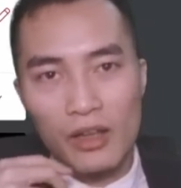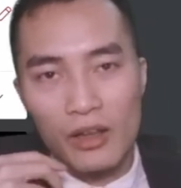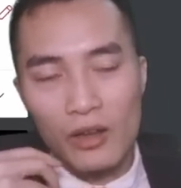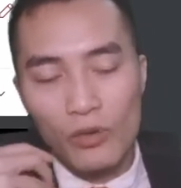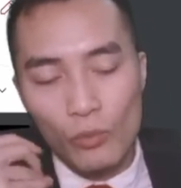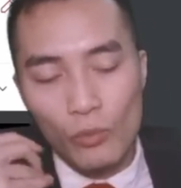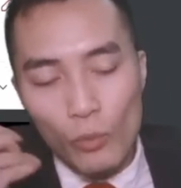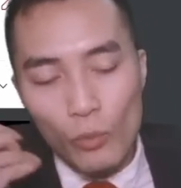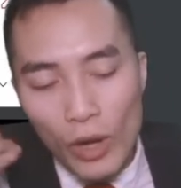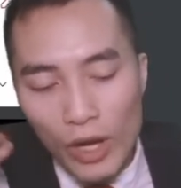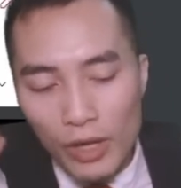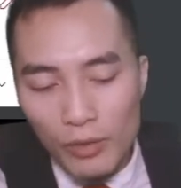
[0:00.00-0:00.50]

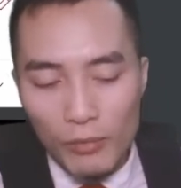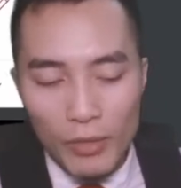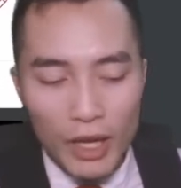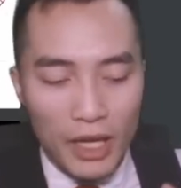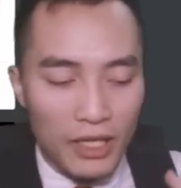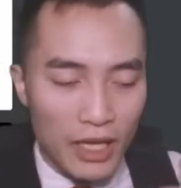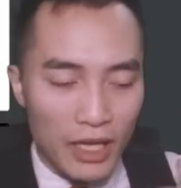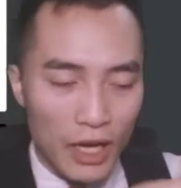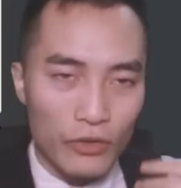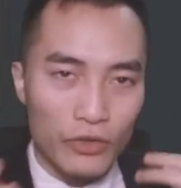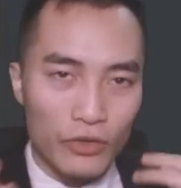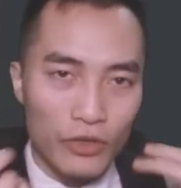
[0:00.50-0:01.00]
When my
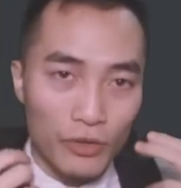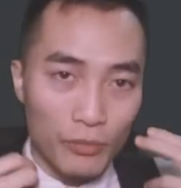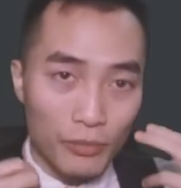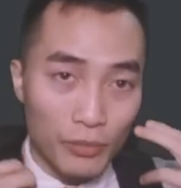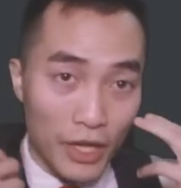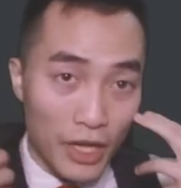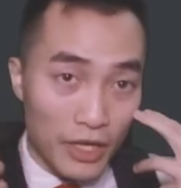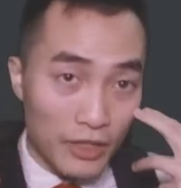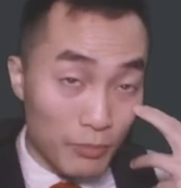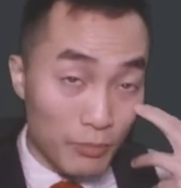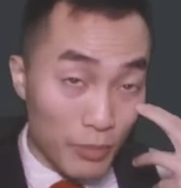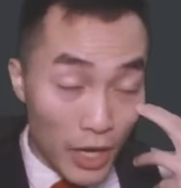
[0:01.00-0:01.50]
character
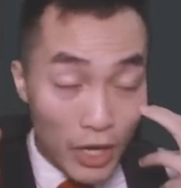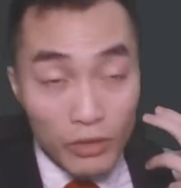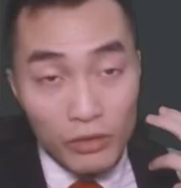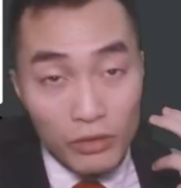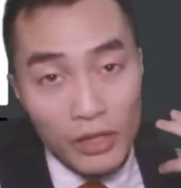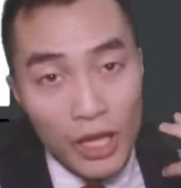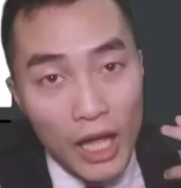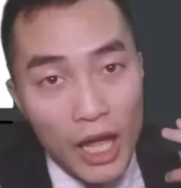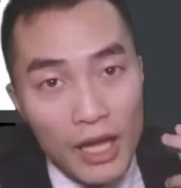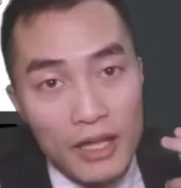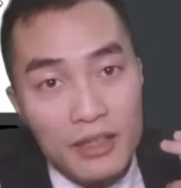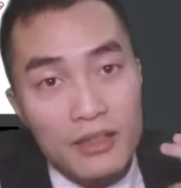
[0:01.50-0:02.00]
applies
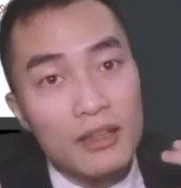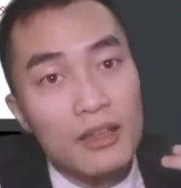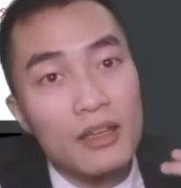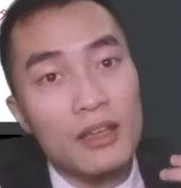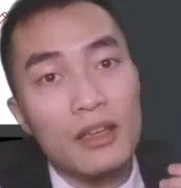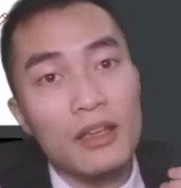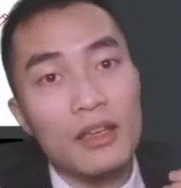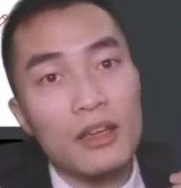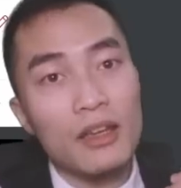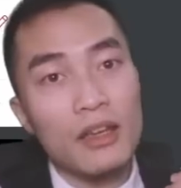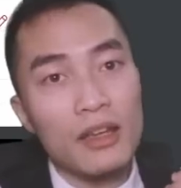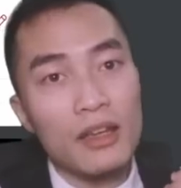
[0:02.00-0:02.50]
paralyze,
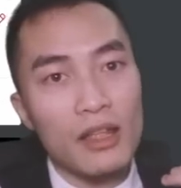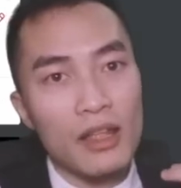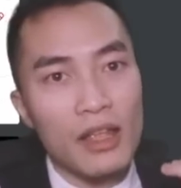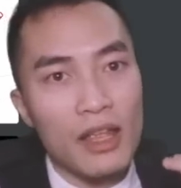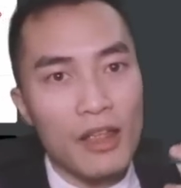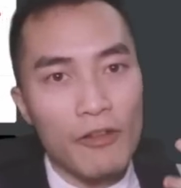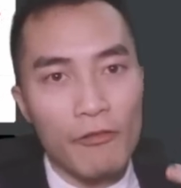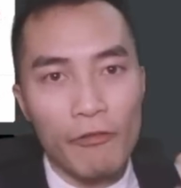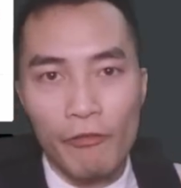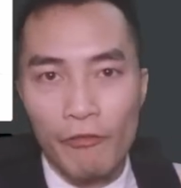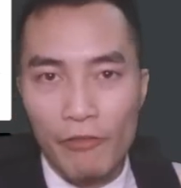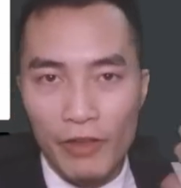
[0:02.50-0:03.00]

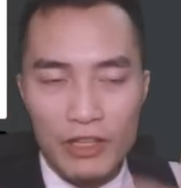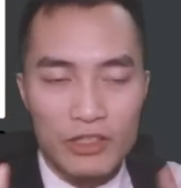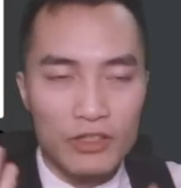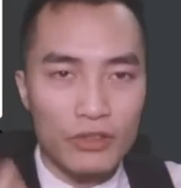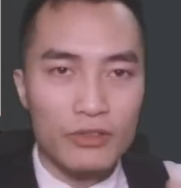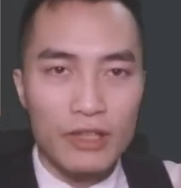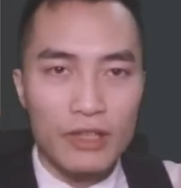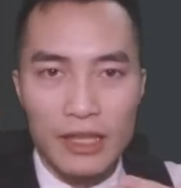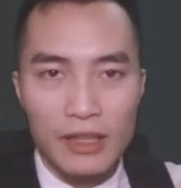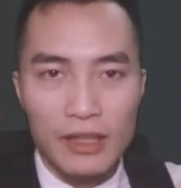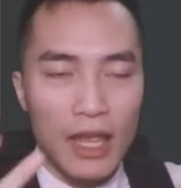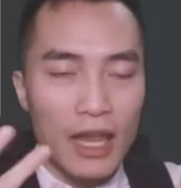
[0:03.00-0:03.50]
it fizzles
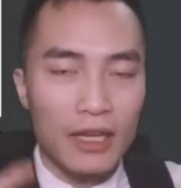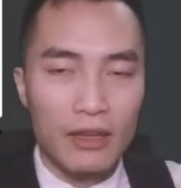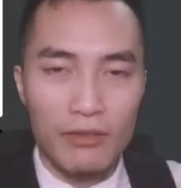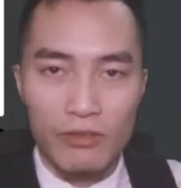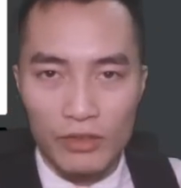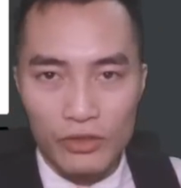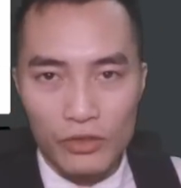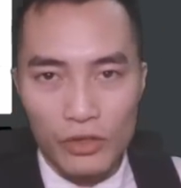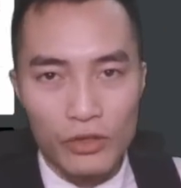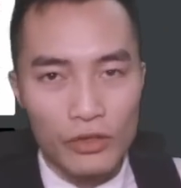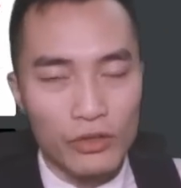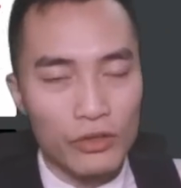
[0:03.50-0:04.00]
at the end of the
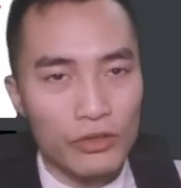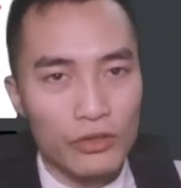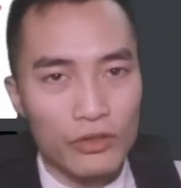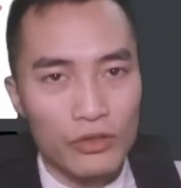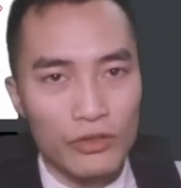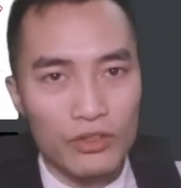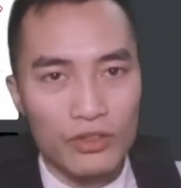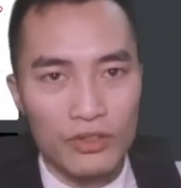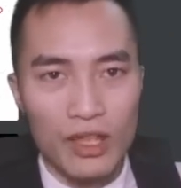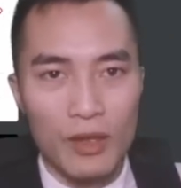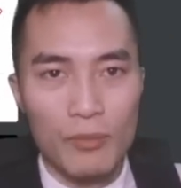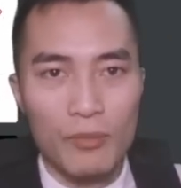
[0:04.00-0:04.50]
turn,
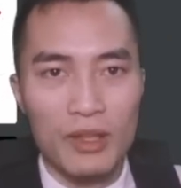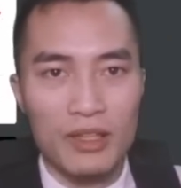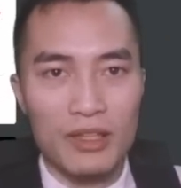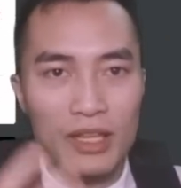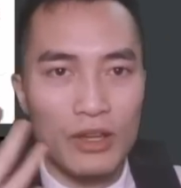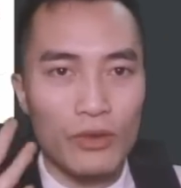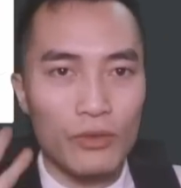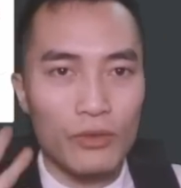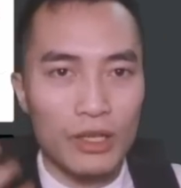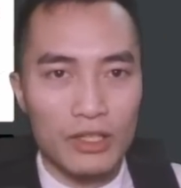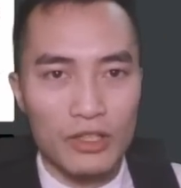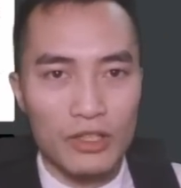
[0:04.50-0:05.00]
so that means I
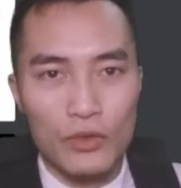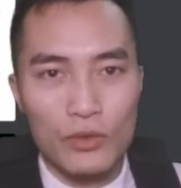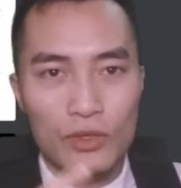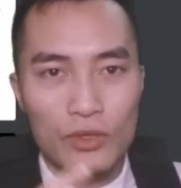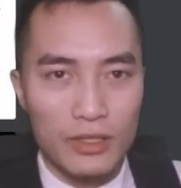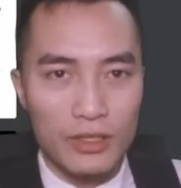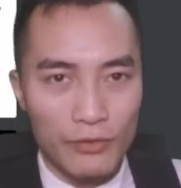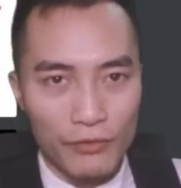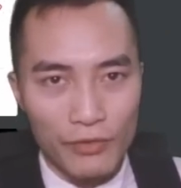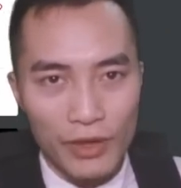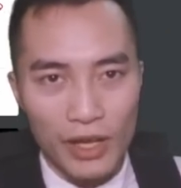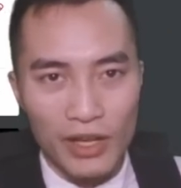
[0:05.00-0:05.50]
don't get to use
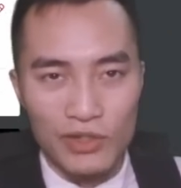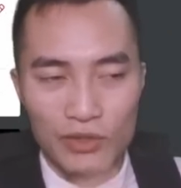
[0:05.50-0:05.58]
this effect.